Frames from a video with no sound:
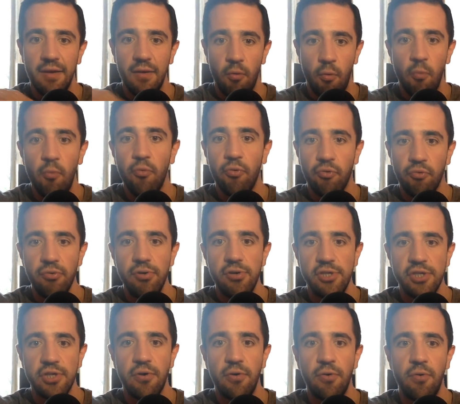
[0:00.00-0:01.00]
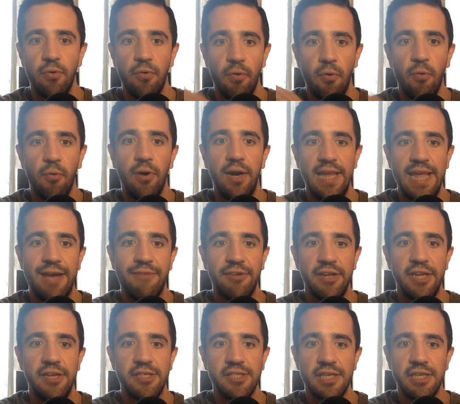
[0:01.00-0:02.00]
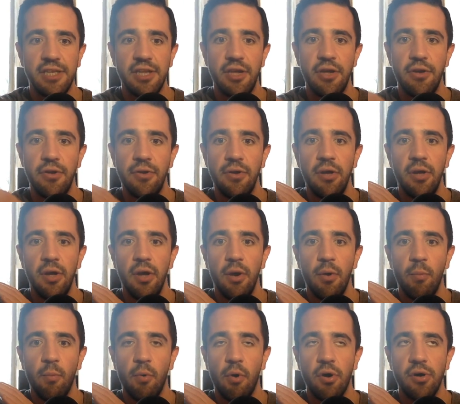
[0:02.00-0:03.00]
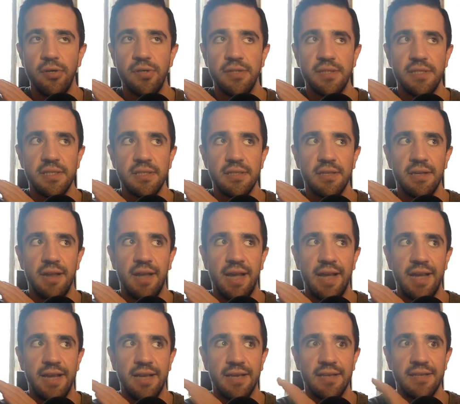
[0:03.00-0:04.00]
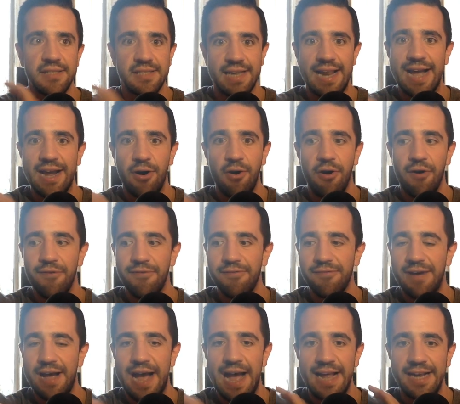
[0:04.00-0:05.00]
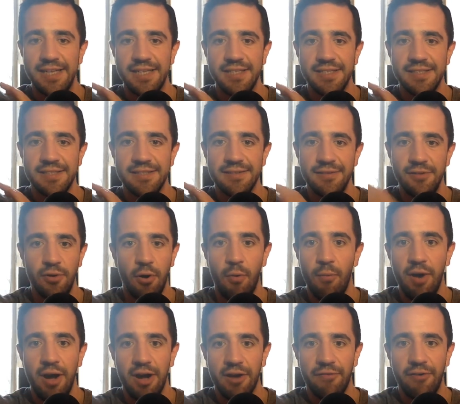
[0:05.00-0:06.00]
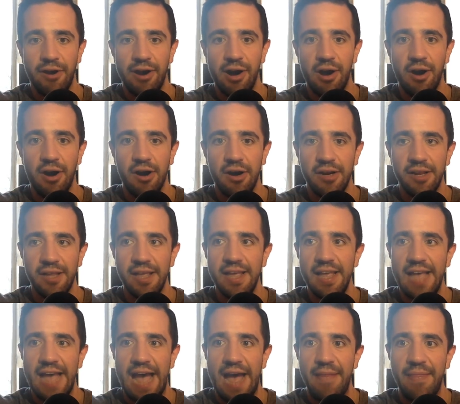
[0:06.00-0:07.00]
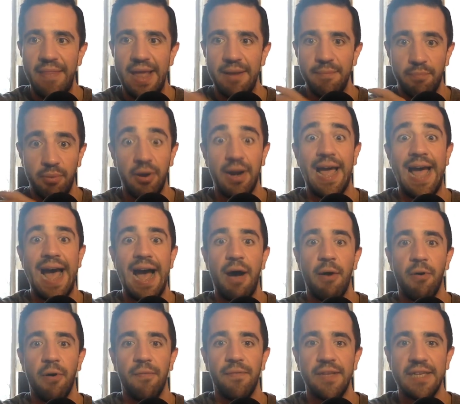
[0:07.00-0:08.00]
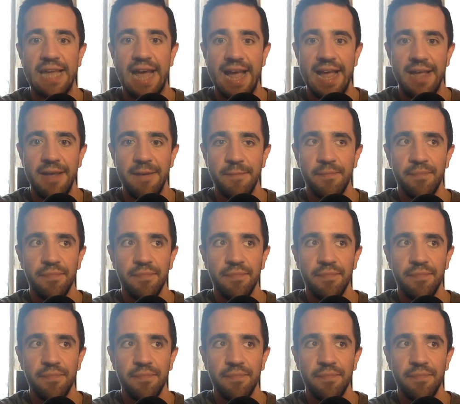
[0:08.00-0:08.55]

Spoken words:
all through school, all he ever used to do was like slack off and not work very hard and then pull it out on the day.